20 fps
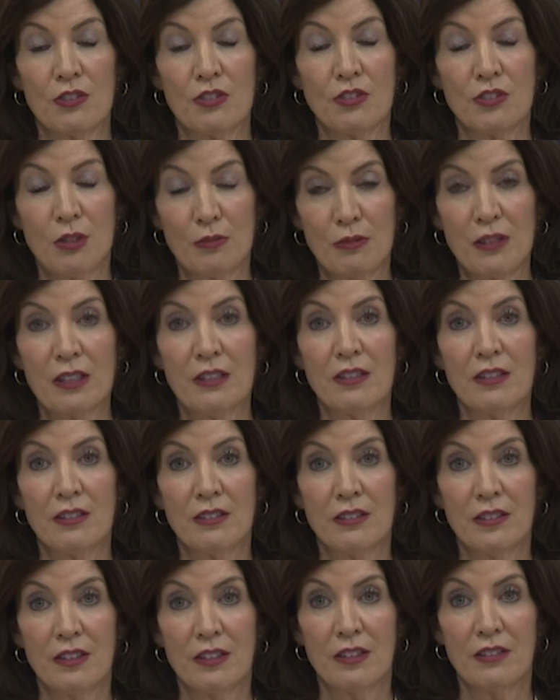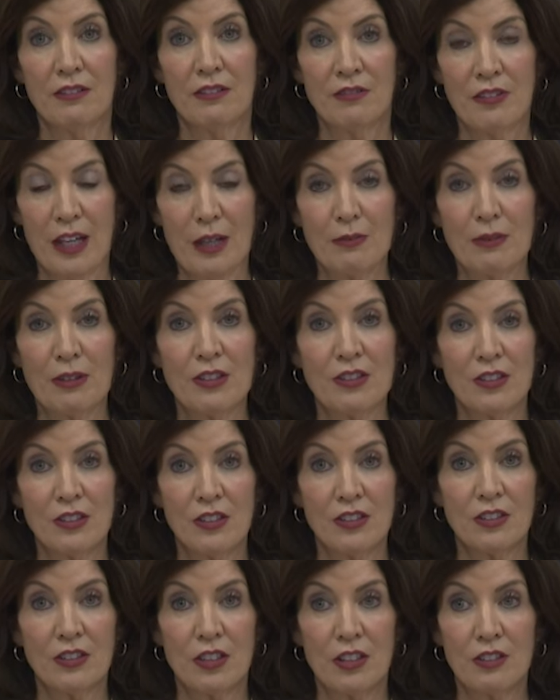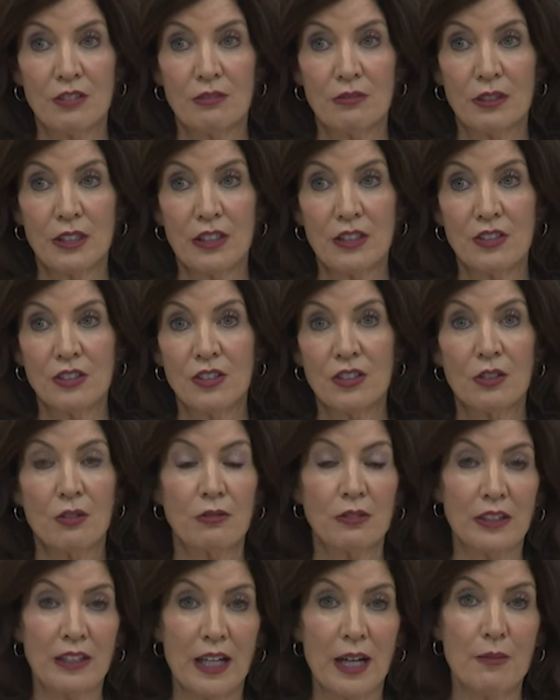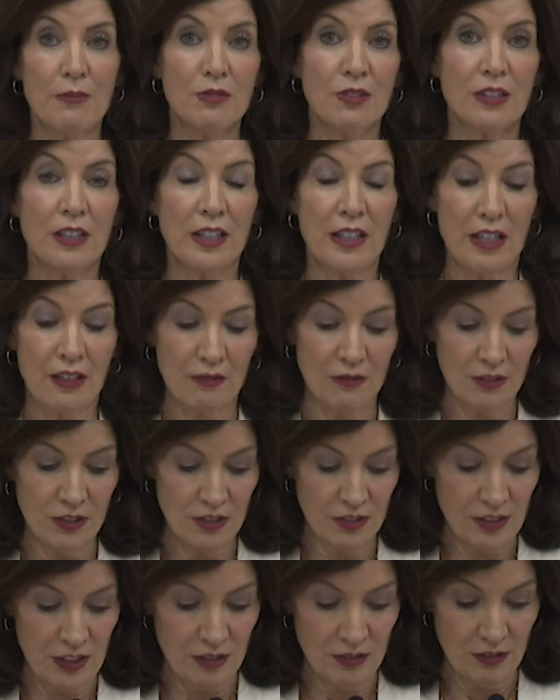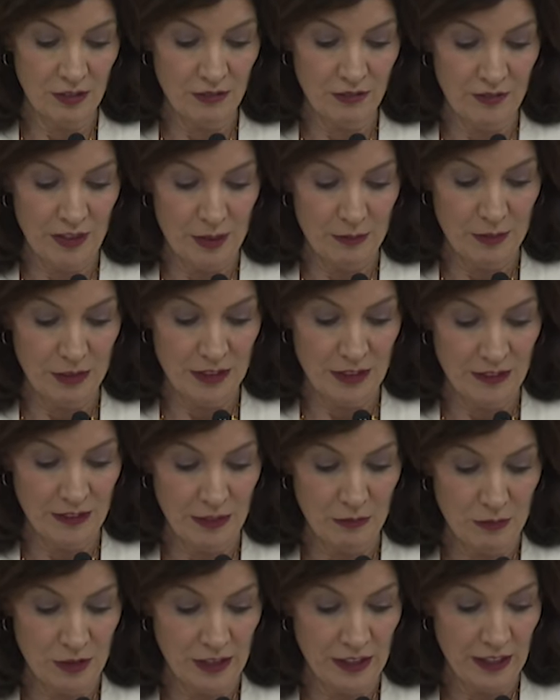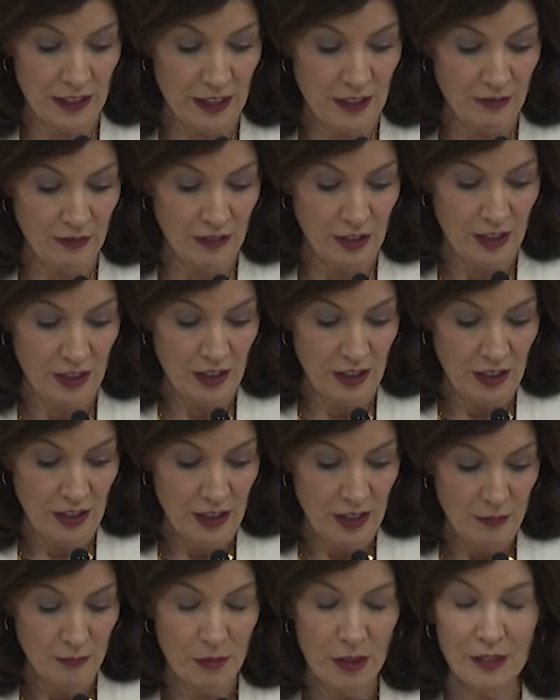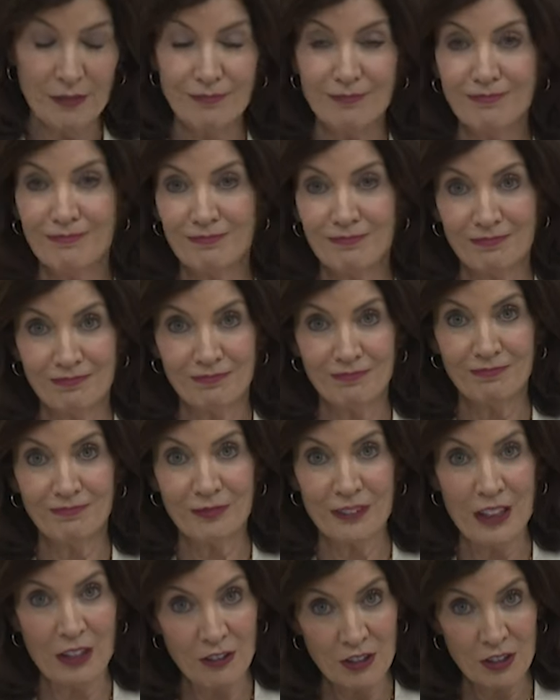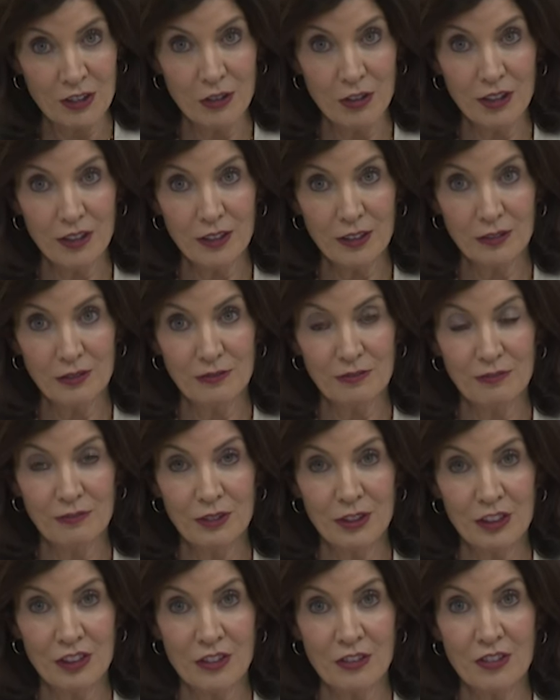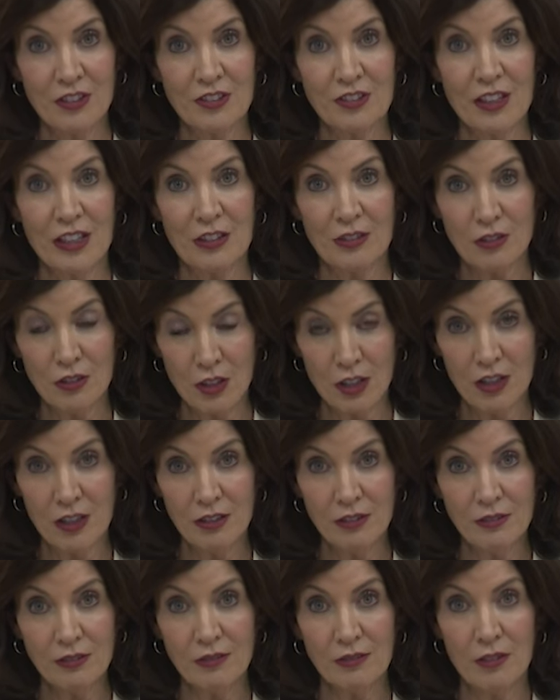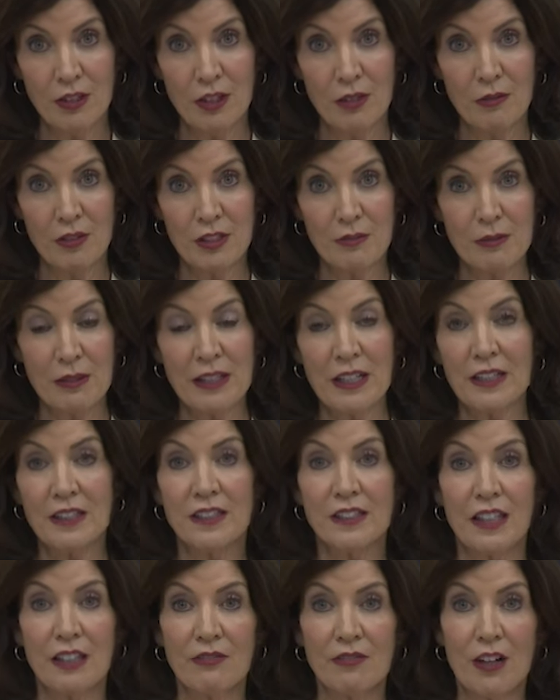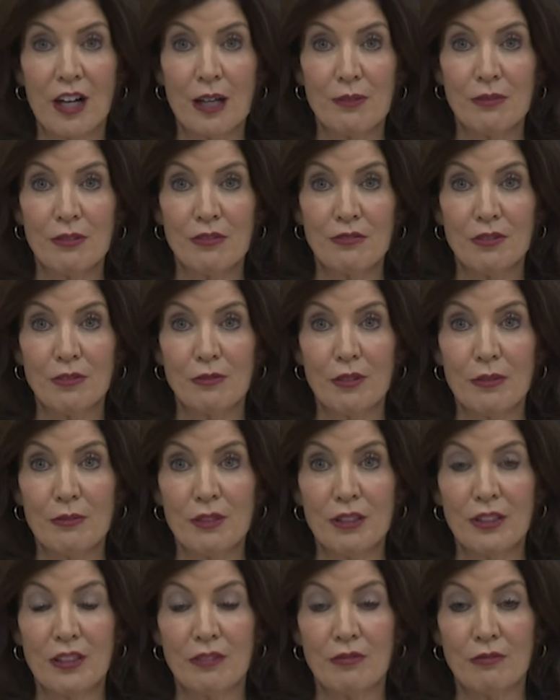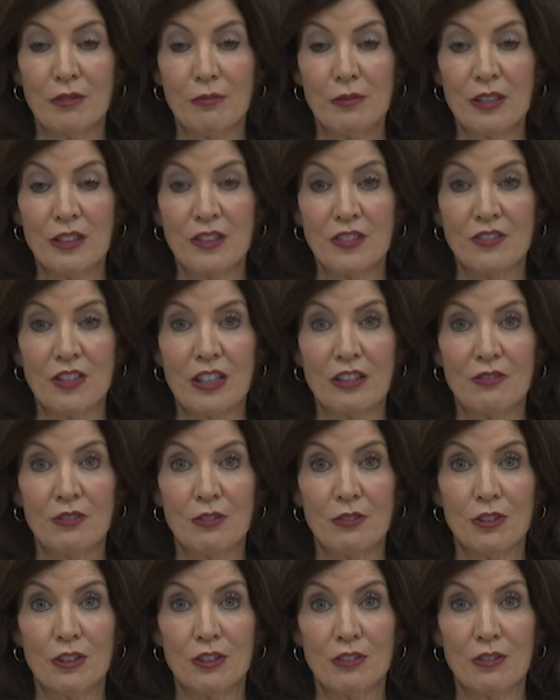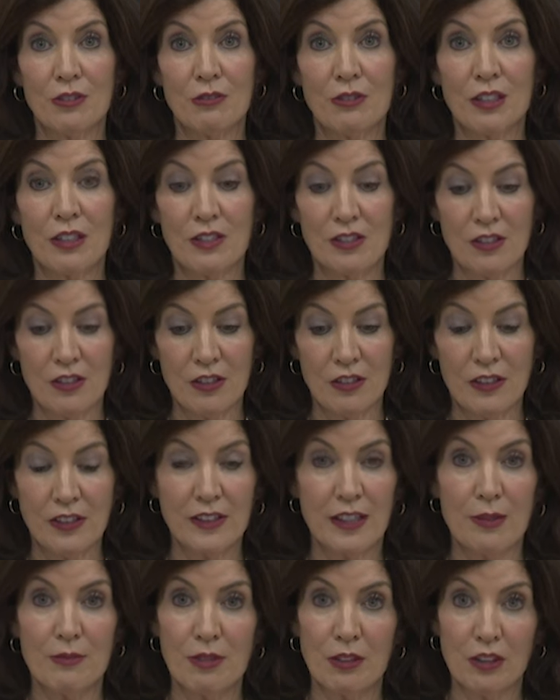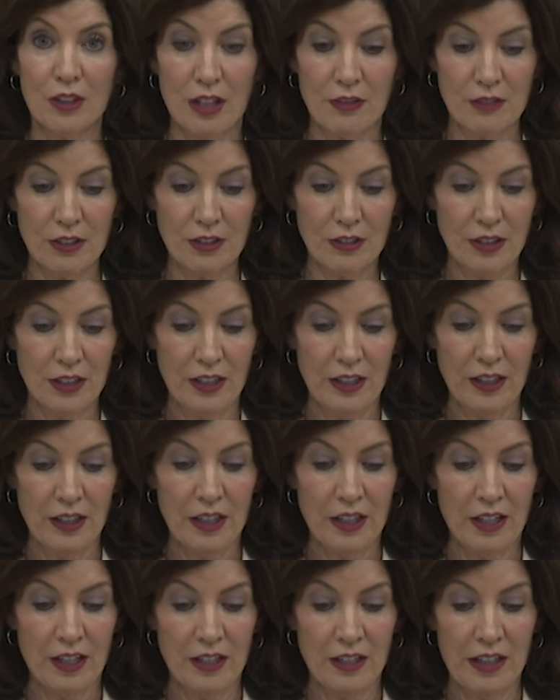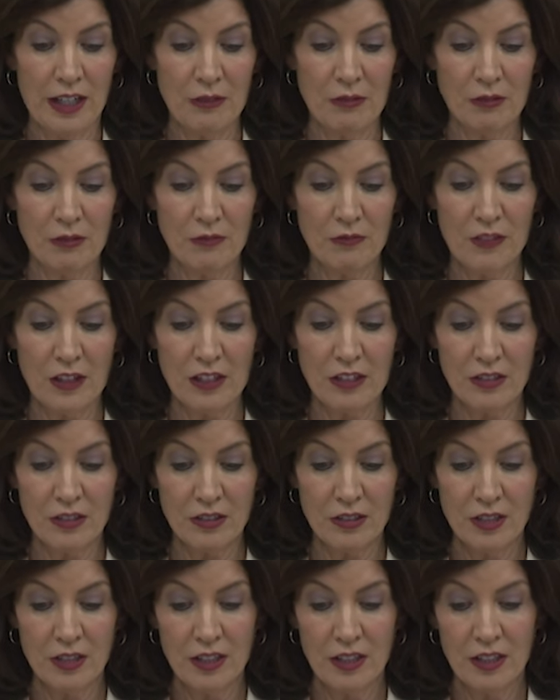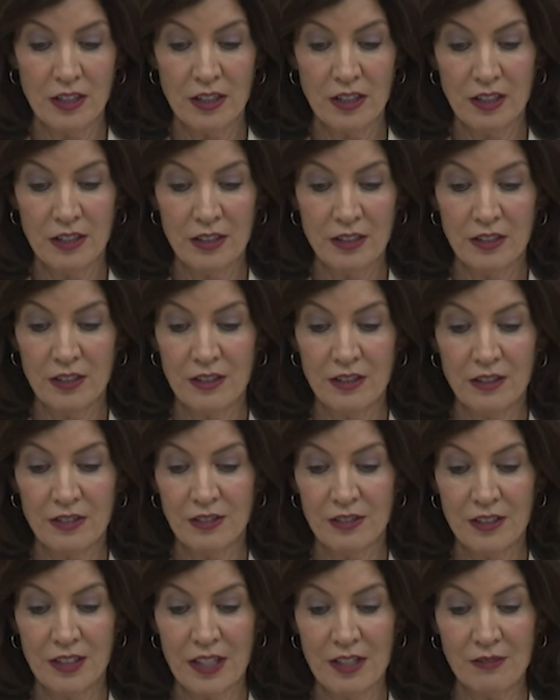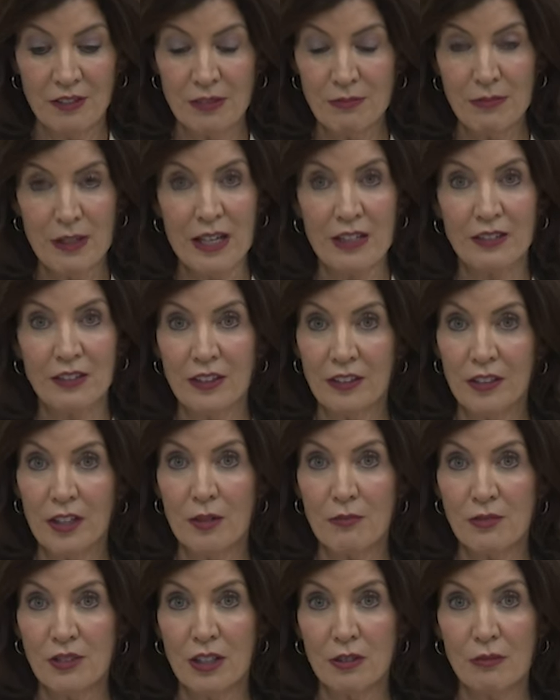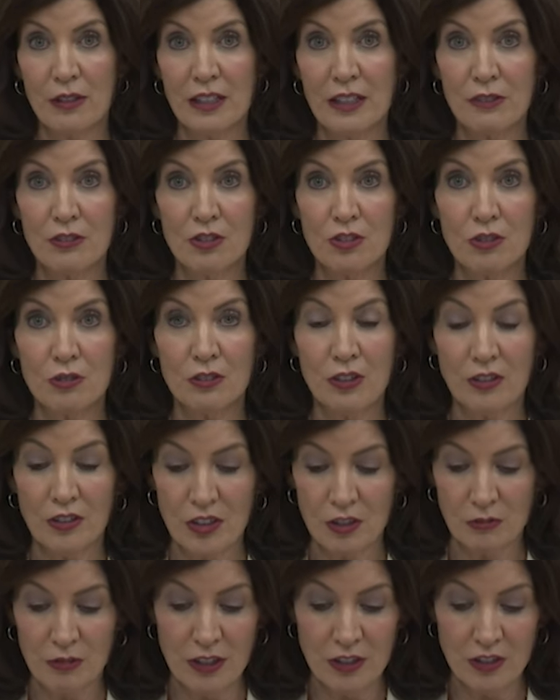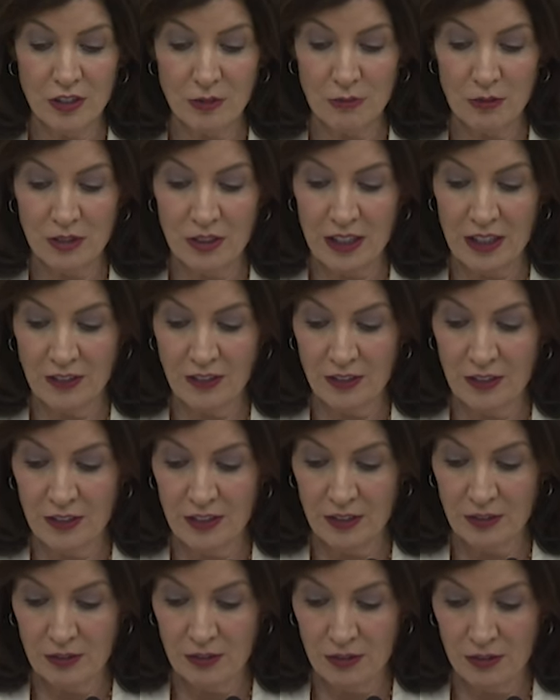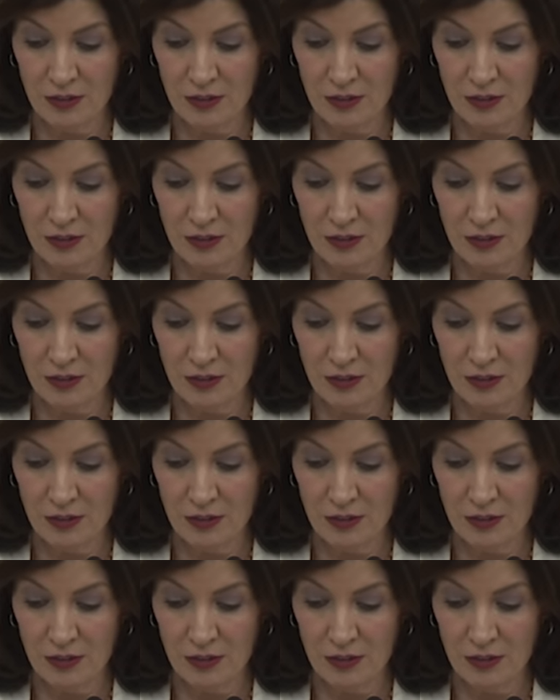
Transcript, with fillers: so many families in this country is the only option they have to start a family that they want to have. But we are in New York. We'll continue to stand tall, always be that safe harbor for women, and women in the state of New York know that as long as I'm their governor, uh, I will fight. Uh, every battle that comes our way to ensure that these rights are protected here.